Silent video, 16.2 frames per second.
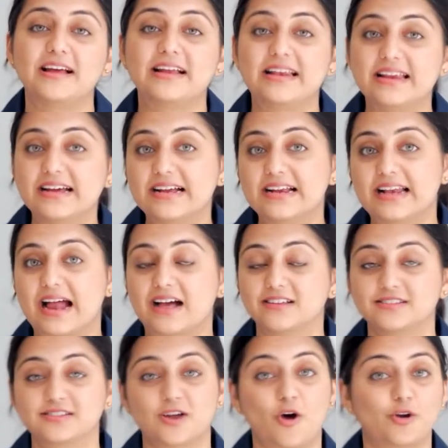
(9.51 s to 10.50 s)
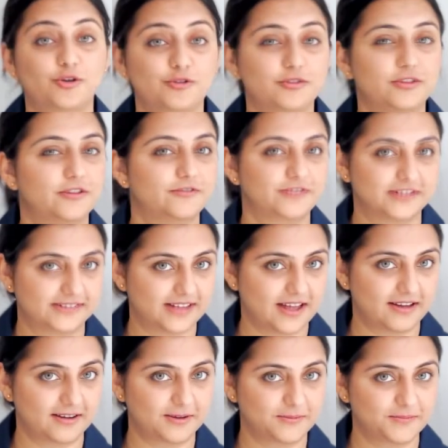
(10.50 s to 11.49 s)
clear glass onto the
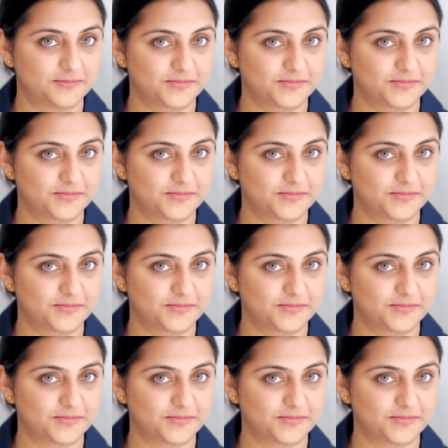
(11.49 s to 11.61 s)
facade?